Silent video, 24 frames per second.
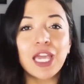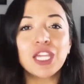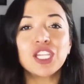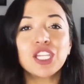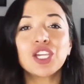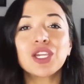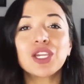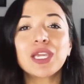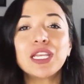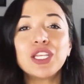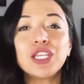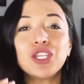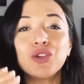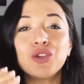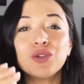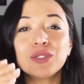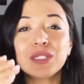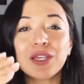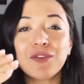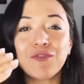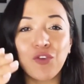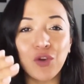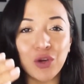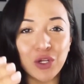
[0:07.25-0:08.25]
you can use
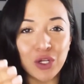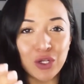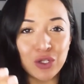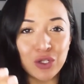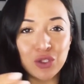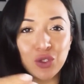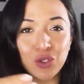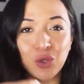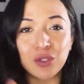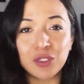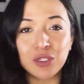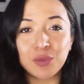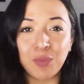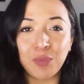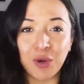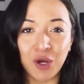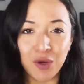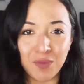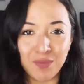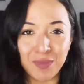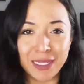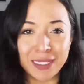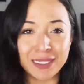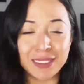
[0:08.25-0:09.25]
it for your soul's
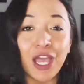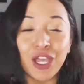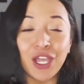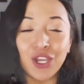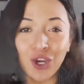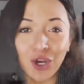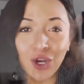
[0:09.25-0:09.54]
purpose, your